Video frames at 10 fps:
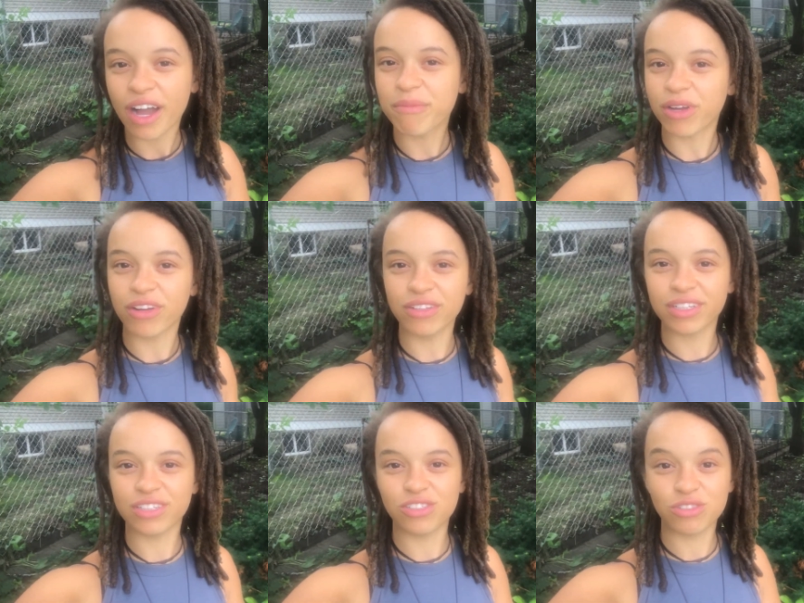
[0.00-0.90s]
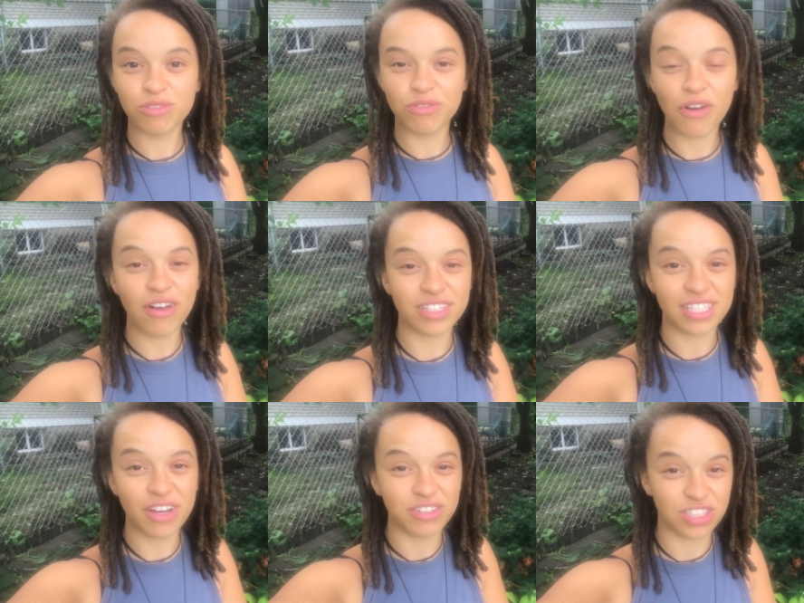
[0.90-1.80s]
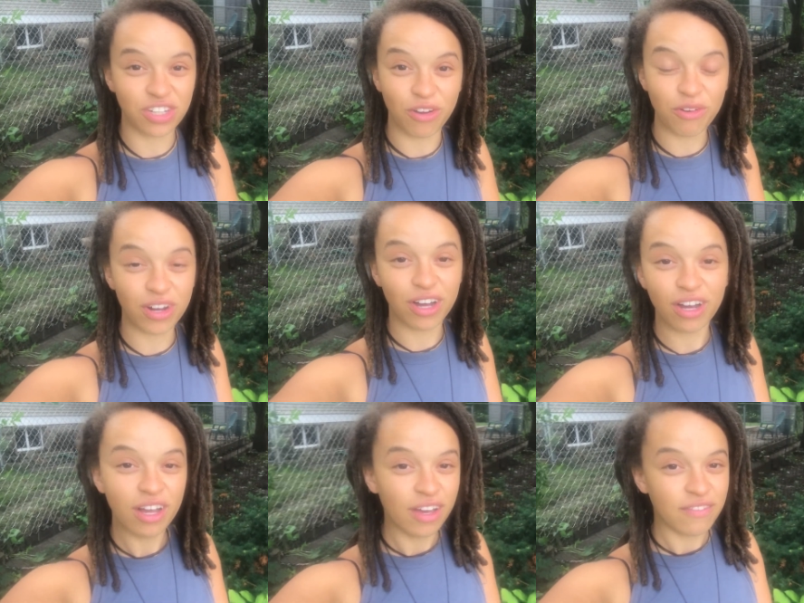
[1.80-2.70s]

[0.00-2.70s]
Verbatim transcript: I'm currently in Sioux Falls, South Dakota.